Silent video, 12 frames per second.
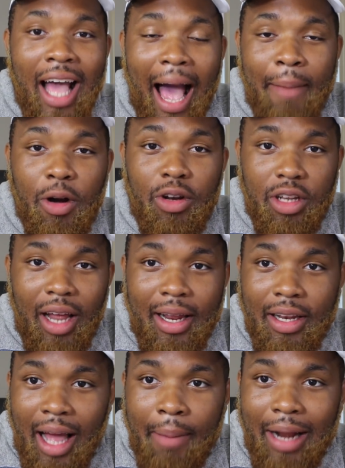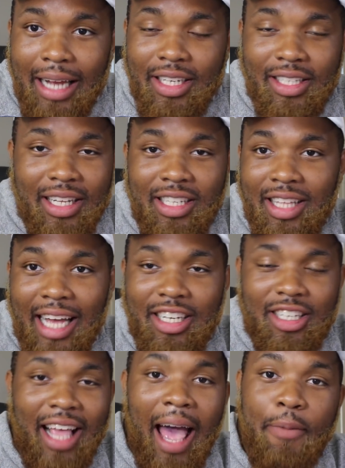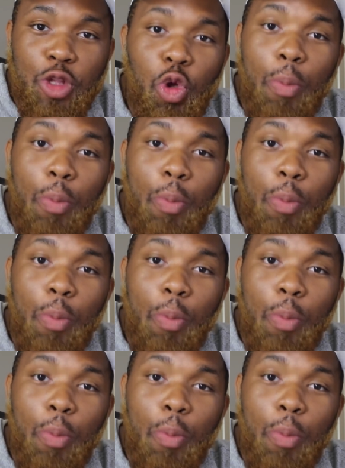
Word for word: I'm not. I'm not just. It's not just happening.